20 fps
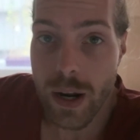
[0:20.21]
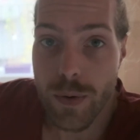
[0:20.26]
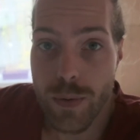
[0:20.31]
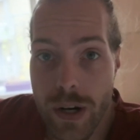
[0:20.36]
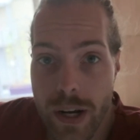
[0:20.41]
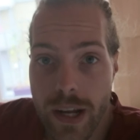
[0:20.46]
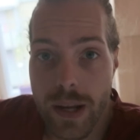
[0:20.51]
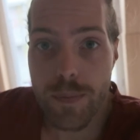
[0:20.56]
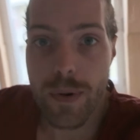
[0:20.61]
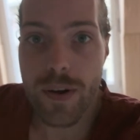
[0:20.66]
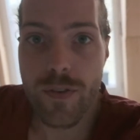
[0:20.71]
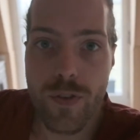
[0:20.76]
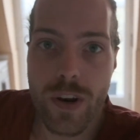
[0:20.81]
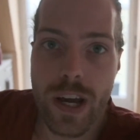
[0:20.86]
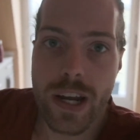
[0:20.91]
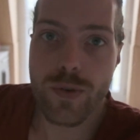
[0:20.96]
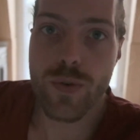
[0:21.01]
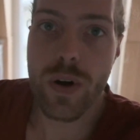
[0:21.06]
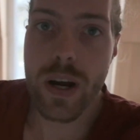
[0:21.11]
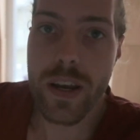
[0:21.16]
We're in my
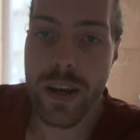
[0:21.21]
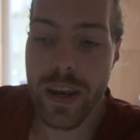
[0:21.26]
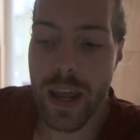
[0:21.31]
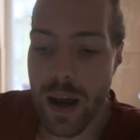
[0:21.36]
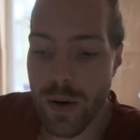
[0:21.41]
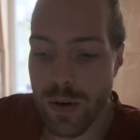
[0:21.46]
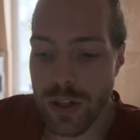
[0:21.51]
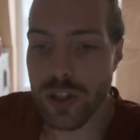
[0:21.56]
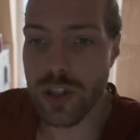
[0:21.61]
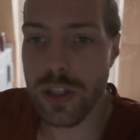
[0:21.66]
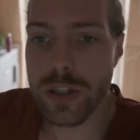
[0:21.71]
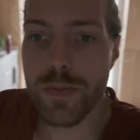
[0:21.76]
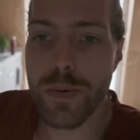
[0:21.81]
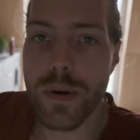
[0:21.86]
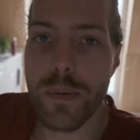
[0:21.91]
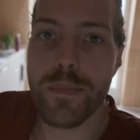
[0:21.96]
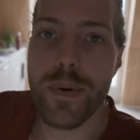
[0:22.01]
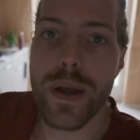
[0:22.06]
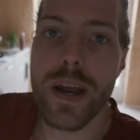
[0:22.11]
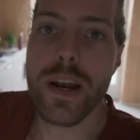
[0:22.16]
flat right now. I just
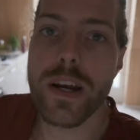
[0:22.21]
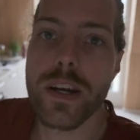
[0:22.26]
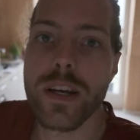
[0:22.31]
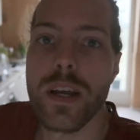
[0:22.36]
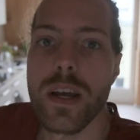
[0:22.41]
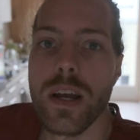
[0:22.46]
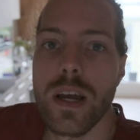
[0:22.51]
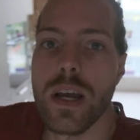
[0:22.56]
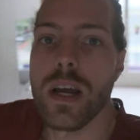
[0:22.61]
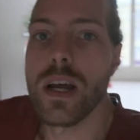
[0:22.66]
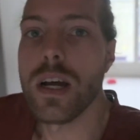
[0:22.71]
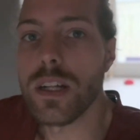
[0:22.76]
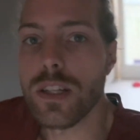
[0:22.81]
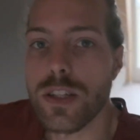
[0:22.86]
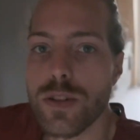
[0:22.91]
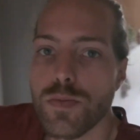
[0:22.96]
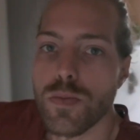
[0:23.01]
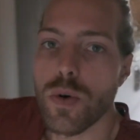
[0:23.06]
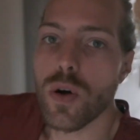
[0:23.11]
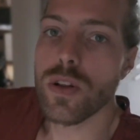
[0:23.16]
prepared a
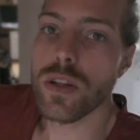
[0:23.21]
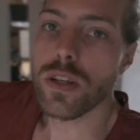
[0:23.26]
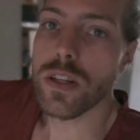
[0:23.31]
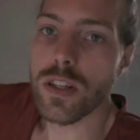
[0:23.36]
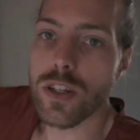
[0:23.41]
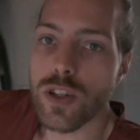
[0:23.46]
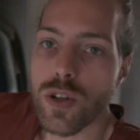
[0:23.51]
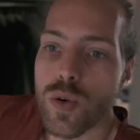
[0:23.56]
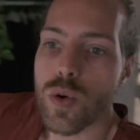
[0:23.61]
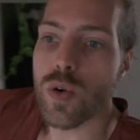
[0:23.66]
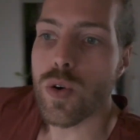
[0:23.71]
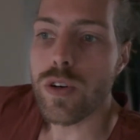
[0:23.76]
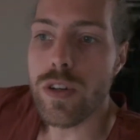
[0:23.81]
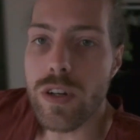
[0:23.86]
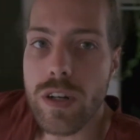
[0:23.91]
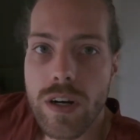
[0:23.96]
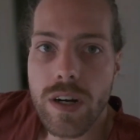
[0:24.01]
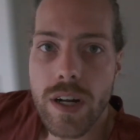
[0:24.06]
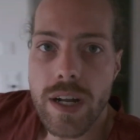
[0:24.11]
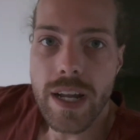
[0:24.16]
small little
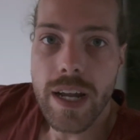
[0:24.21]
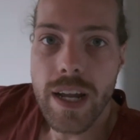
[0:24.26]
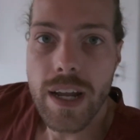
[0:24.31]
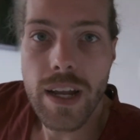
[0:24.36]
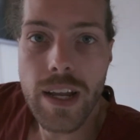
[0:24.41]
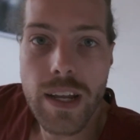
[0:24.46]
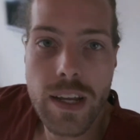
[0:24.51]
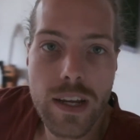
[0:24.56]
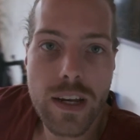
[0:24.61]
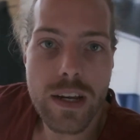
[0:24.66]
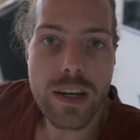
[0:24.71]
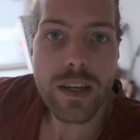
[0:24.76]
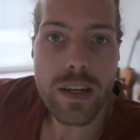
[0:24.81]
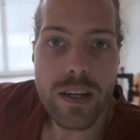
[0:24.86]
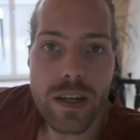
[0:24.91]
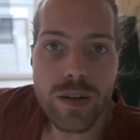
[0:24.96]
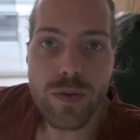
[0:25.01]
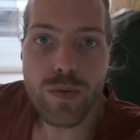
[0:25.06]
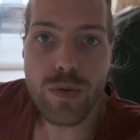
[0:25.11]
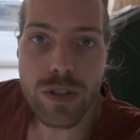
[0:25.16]
corner in
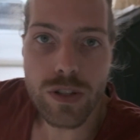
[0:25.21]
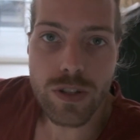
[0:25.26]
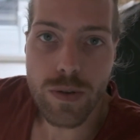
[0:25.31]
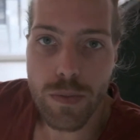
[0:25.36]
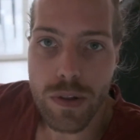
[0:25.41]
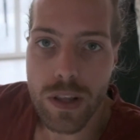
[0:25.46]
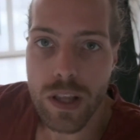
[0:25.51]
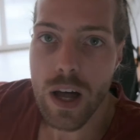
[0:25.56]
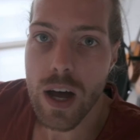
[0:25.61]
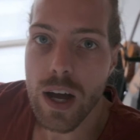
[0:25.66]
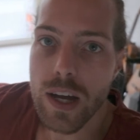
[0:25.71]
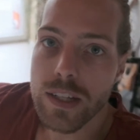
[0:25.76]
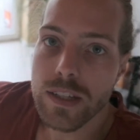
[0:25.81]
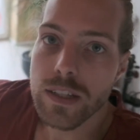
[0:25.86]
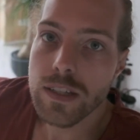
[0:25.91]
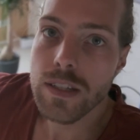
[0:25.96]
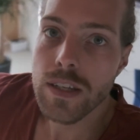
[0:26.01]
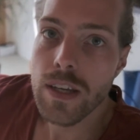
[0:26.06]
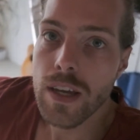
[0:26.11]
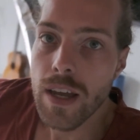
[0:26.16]
here with some lights,